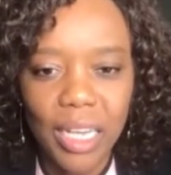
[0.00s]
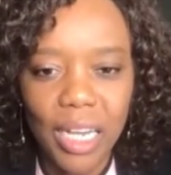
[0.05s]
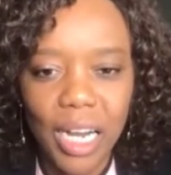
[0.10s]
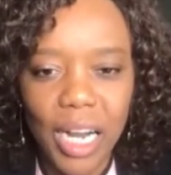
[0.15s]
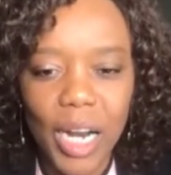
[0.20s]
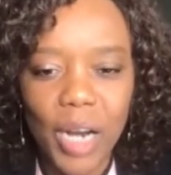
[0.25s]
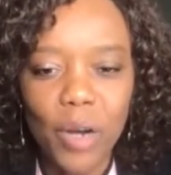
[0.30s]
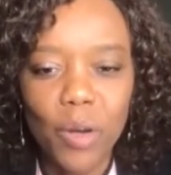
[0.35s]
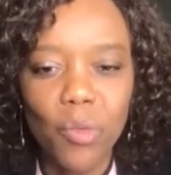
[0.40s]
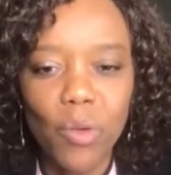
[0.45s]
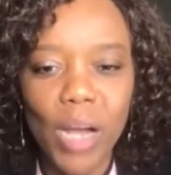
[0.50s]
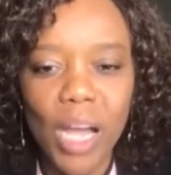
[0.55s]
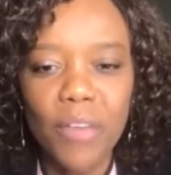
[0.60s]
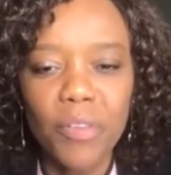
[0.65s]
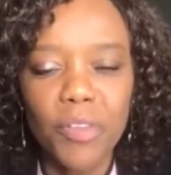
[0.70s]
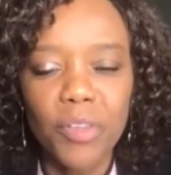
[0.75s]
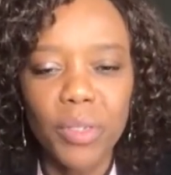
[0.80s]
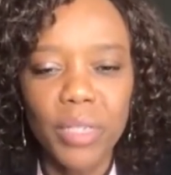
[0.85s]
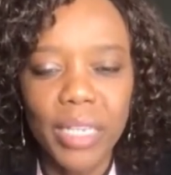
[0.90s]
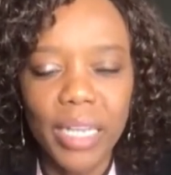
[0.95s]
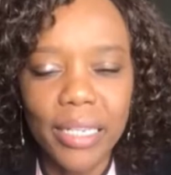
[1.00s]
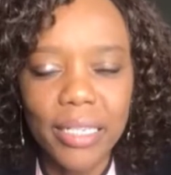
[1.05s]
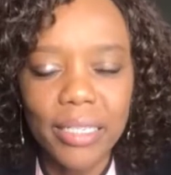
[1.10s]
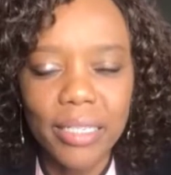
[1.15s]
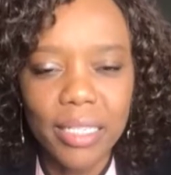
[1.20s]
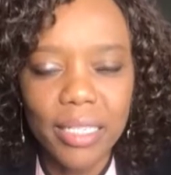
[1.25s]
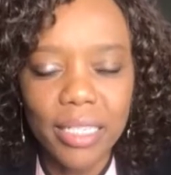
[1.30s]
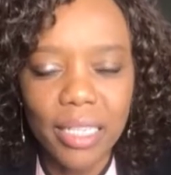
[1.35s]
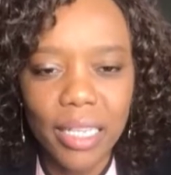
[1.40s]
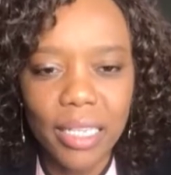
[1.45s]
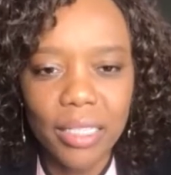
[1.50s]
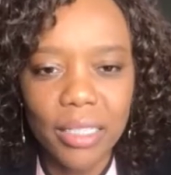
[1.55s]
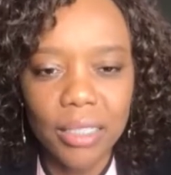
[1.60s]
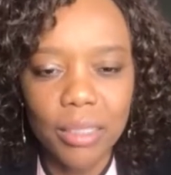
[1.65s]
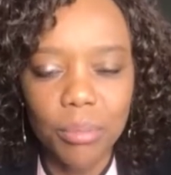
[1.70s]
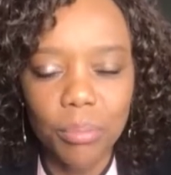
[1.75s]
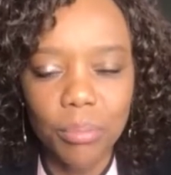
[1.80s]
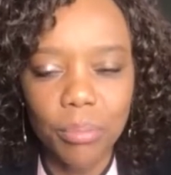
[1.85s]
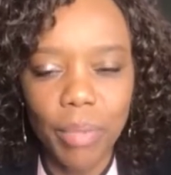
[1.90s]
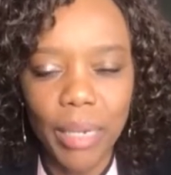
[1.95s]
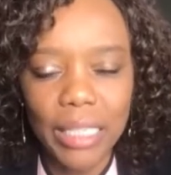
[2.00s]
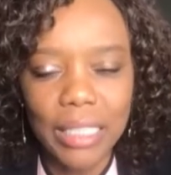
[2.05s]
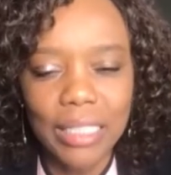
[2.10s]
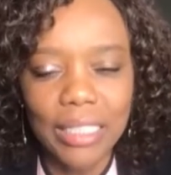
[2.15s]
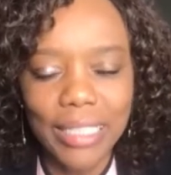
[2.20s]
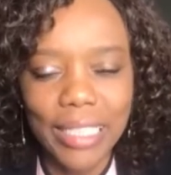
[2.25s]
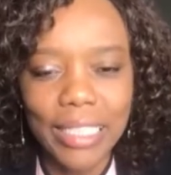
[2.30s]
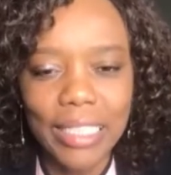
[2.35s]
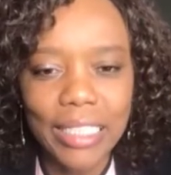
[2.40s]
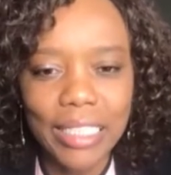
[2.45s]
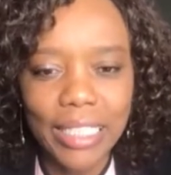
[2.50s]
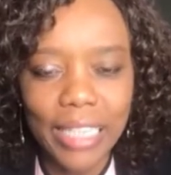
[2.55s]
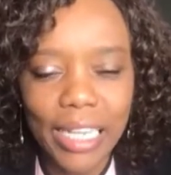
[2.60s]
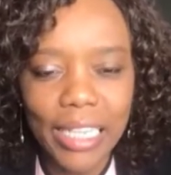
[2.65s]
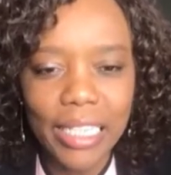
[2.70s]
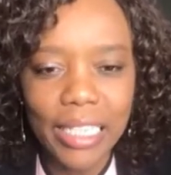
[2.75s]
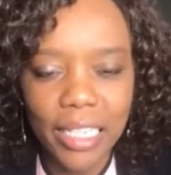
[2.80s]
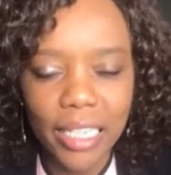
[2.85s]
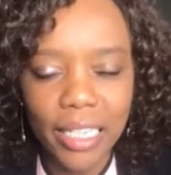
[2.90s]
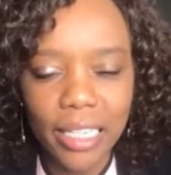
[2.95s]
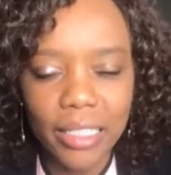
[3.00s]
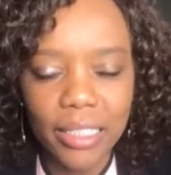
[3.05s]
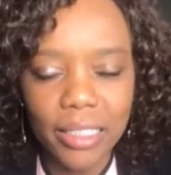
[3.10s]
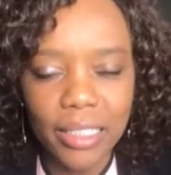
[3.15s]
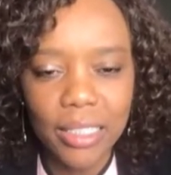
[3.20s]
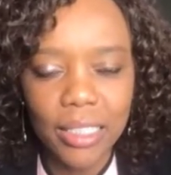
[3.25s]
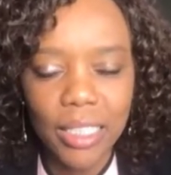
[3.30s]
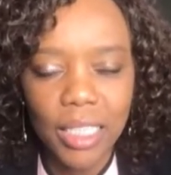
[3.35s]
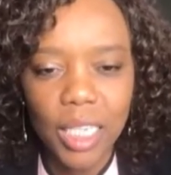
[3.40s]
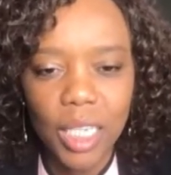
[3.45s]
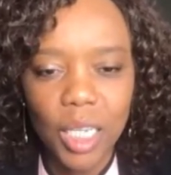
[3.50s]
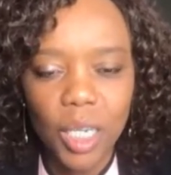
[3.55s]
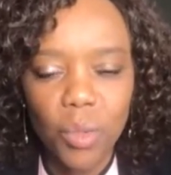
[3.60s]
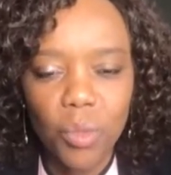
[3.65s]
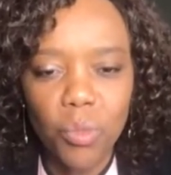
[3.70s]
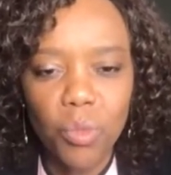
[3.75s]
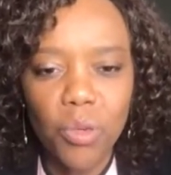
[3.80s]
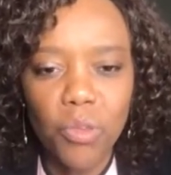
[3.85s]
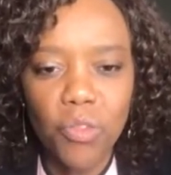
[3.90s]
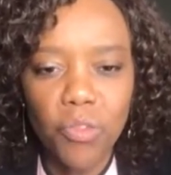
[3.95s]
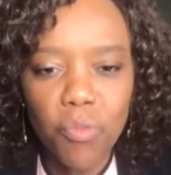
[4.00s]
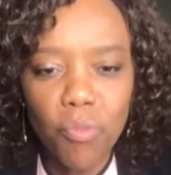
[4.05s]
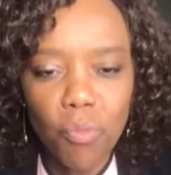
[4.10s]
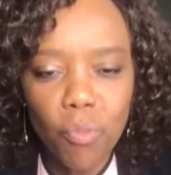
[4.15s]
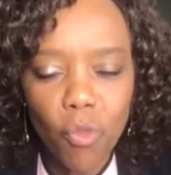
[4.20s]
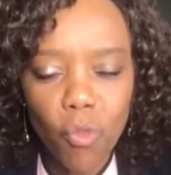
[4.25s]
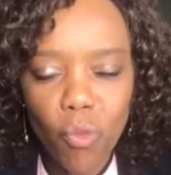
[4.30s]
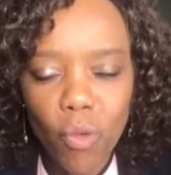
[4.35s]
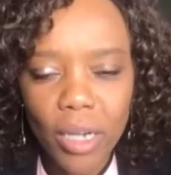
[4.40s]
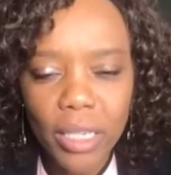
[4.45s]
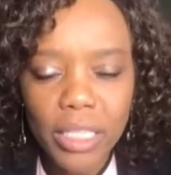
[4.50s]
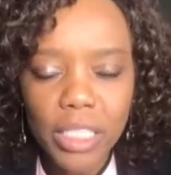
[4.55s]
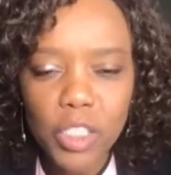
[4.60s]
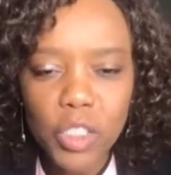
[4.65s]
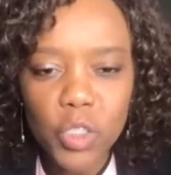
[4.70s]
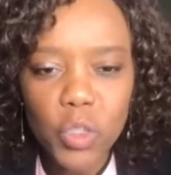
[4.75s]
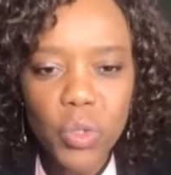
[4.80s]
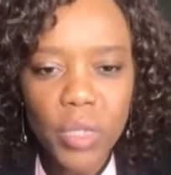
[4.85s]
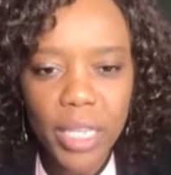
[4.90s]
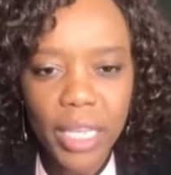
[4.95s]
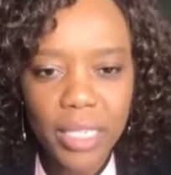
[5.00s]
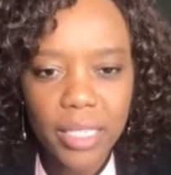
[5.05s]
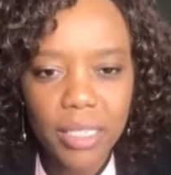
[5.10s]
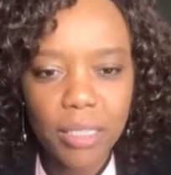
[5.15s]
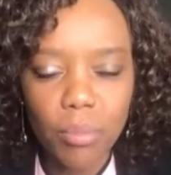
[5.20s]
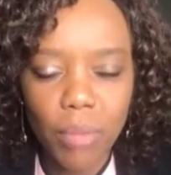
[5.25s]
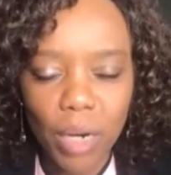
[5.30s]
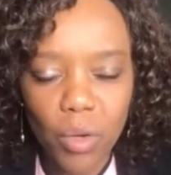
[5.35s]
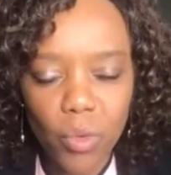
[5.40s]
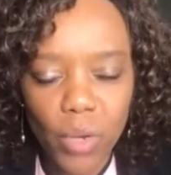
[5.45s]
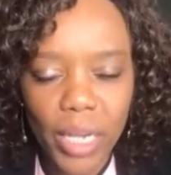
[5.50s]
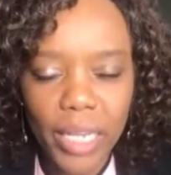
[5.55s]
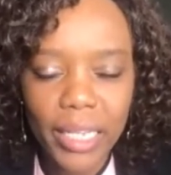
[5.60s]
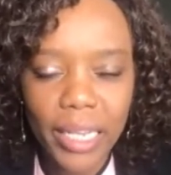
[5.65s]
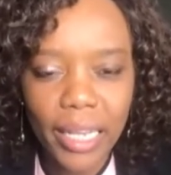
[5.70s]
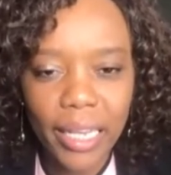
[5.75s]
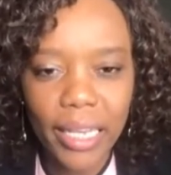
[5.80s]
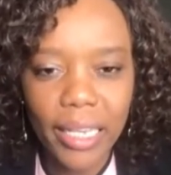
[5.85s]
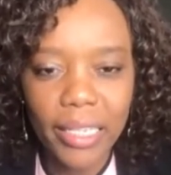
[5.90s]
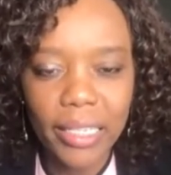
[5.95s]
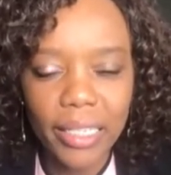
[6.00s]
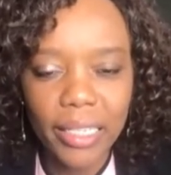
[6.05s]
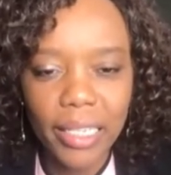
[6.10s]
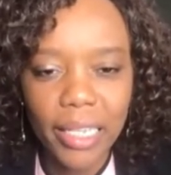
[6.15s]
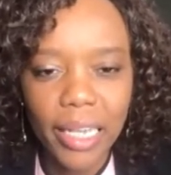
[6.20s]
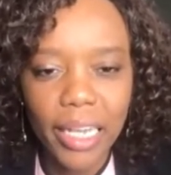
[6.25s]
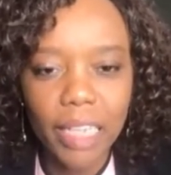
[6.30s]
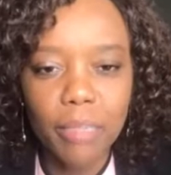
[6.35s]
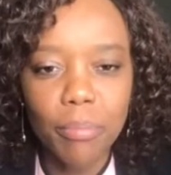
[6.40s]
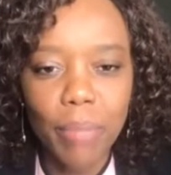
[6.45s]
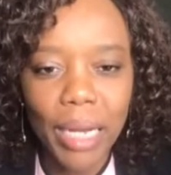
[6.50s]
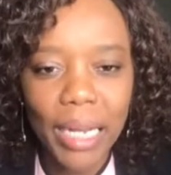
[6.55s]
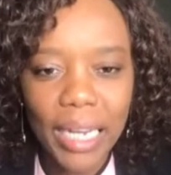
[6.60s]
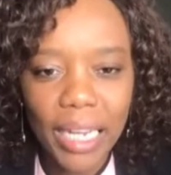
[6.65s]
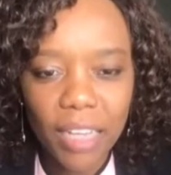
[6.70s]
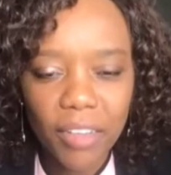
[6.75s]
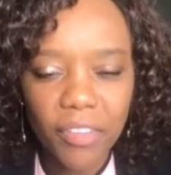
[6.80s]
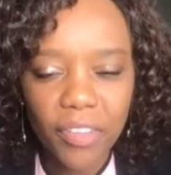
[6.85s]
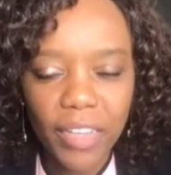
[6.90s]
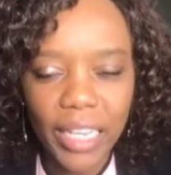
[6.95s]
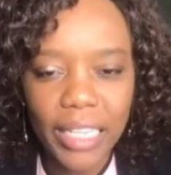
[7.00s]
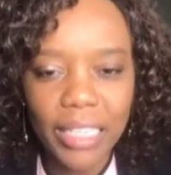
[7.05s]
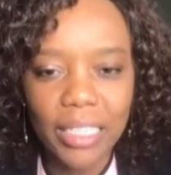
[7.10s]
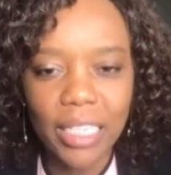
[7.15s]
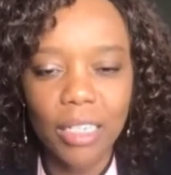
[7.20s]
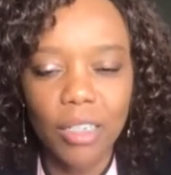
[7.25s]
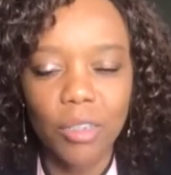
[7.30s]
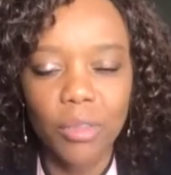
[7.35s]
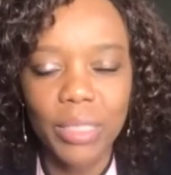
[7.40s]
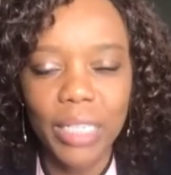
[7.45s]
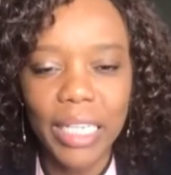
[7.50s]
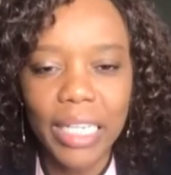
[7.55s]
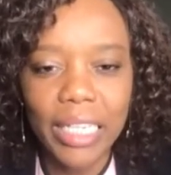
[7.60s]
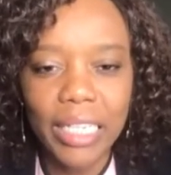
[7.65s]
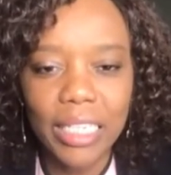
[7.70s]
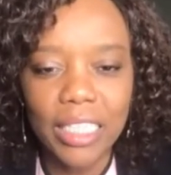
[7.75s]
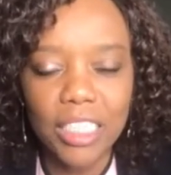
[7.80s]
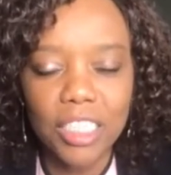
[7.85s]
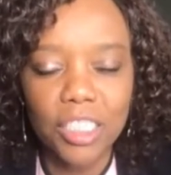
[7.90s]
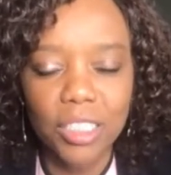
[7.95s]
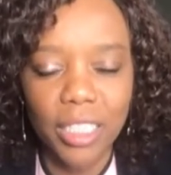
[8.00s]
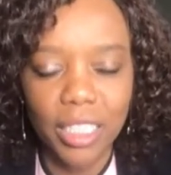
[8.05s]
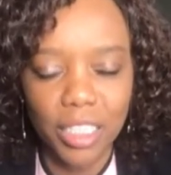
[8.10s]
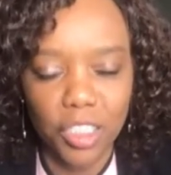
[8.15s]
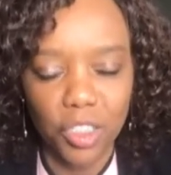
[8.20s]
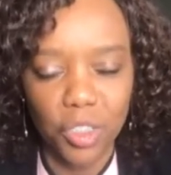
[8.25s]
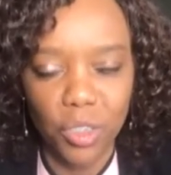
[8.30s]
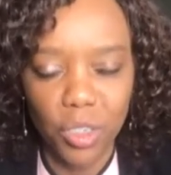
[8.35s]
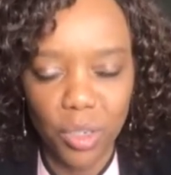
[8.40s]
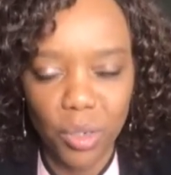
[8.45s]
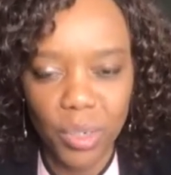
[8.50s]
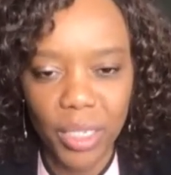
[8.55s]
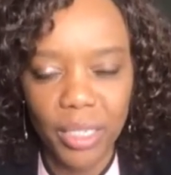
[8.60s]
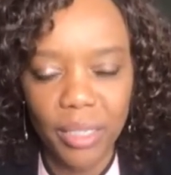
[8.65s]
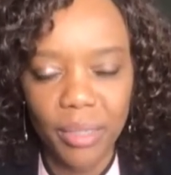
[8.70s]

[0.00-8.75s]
I arrived in the United States back in 1998 with one suitcase in my right hand and my left hand an English dictionary.